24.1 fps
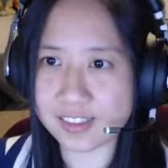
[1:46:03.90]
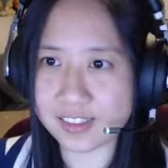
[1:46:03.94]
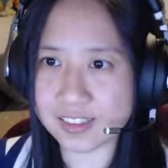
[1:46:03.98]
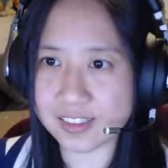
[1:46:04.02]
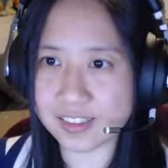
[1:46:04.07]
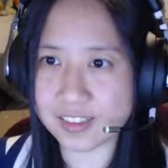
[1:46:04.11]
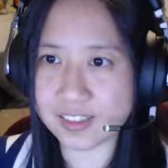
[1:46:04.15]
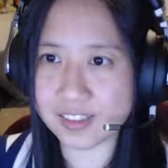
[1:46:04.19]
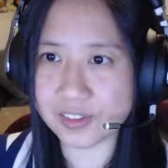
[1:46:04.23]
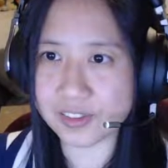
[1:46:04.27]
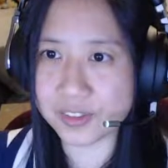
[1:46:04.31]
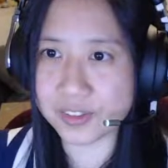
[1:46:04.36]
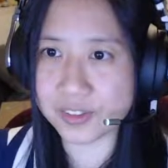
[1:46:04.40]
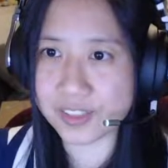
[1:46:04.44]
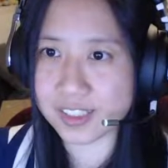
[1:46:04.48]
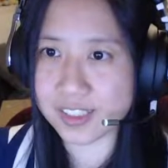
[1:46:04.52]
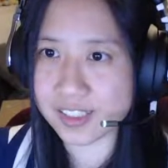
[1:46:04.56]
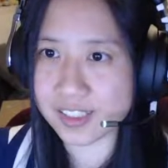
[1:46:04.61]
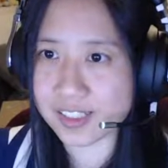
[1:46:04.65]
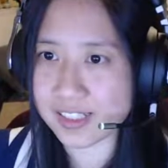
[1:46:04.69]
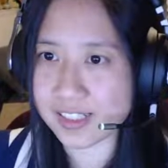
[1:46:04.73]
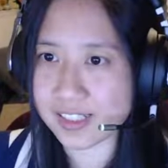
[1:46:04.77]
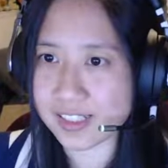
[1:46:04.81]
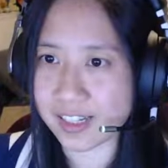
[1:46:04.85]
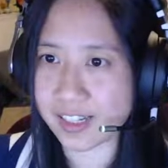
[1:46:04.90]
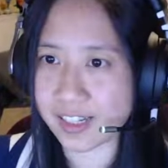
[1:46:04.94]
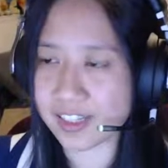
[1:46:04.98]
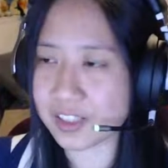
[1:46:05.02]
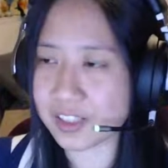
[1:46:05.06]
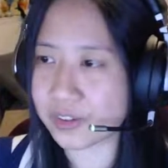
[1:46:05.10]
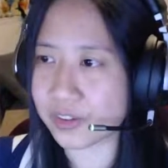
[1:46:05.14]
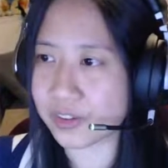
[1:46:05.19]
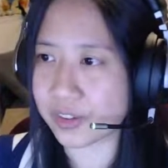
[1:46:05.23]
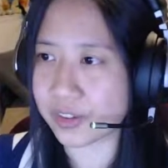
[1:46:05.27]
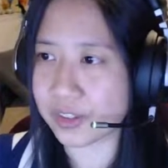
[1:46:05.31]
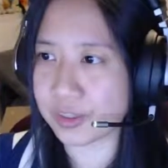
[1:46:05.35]
good insight
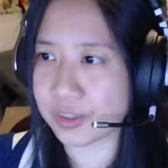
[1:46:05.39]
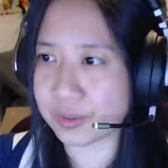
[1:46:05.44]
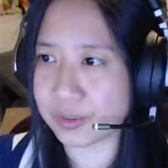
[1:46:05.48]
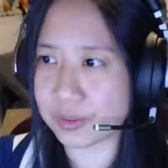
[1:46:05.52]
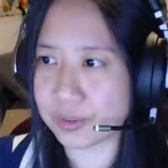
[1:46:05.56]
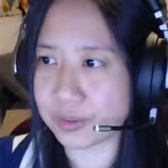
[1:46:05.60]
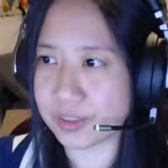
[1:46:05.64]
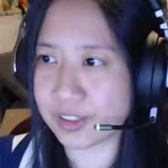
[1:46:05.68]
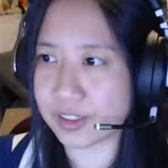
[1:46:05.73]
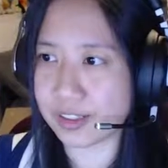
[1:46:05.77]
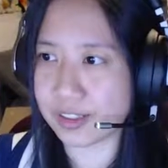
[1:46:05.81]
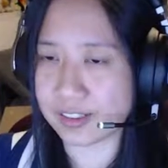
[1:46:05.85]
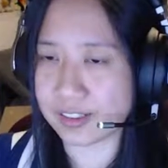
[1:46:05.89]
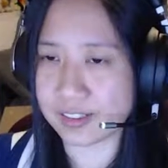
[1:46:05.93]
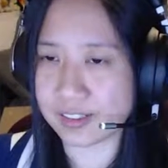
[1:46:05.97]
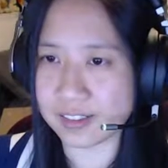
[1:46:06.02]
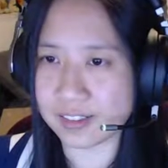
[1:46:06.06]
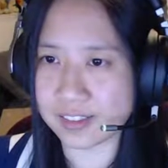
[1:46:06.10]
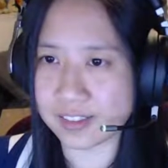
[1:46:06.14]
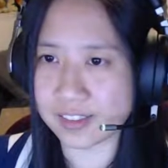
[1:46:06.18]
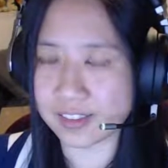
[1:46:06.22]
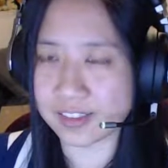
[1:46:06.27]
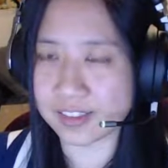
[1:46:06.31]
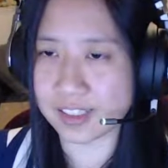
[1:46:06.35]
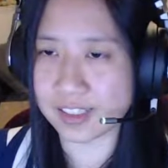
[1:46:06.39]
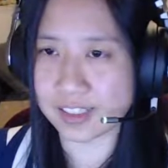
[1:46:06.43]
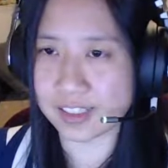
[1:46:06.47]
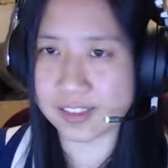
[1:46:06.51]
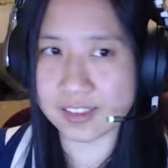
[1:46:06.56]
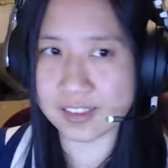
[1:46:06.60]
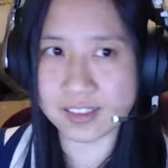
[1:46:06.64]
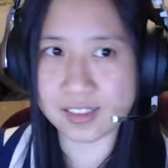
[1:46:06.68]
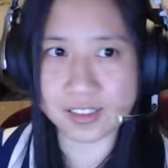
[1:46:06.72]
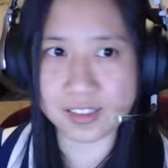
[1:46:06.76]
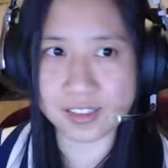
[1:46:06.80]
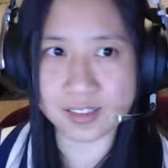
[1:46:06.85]
for you,
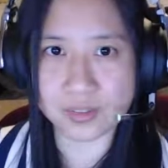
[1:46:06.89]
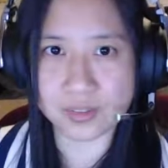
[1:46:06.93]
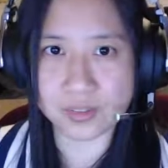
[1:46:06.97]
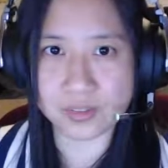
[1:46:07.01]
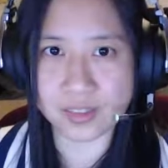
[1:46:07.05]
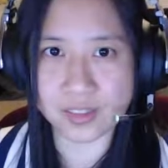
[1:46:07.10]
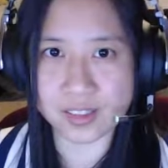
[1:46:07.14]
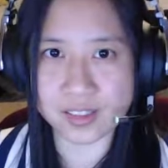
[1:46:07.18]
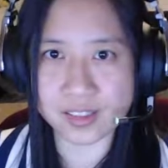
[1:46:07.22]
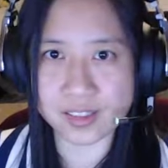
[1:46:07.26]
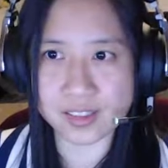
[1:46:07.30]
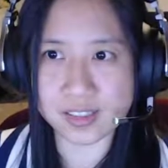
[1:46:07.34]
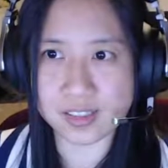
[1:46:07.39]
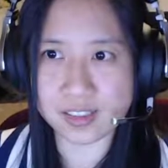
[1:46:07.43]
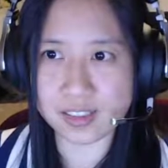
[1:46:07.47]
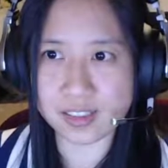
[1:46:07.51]
that it was